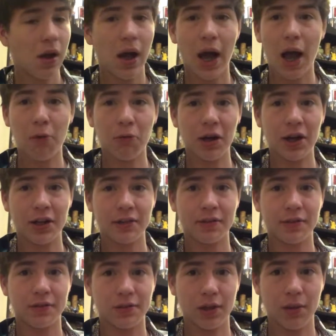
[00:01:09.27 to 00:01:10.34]
I
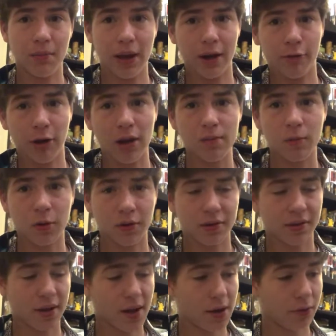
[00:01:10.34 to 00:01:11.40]
was in my grandmother's
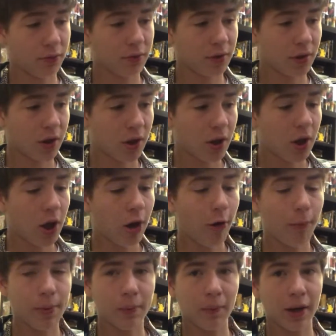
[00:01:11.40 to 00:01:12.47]
house
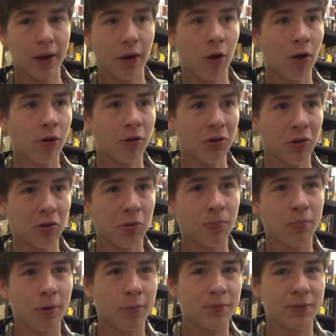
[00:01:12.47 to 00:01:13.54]
helping my uncle
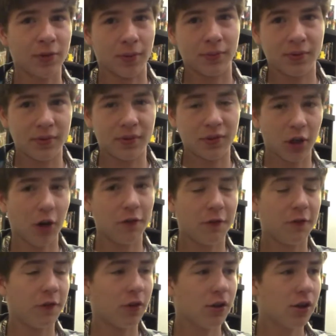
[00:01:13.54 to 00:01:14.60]
move some
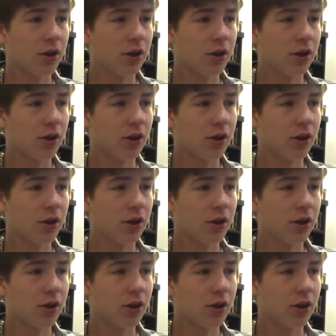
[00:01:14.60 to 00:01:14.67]
stuff,